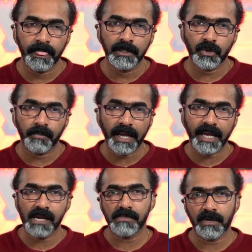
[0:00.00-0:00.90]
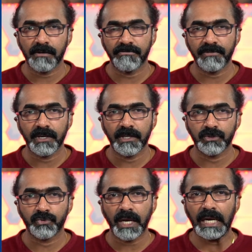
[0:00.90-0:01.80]
So my camera feed is
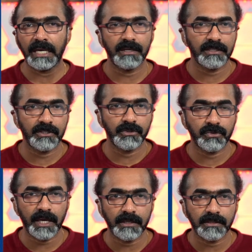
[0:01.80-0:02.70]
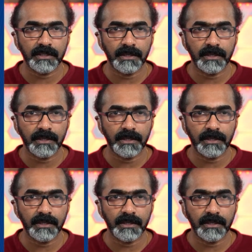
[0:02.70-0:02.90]
directly connected to that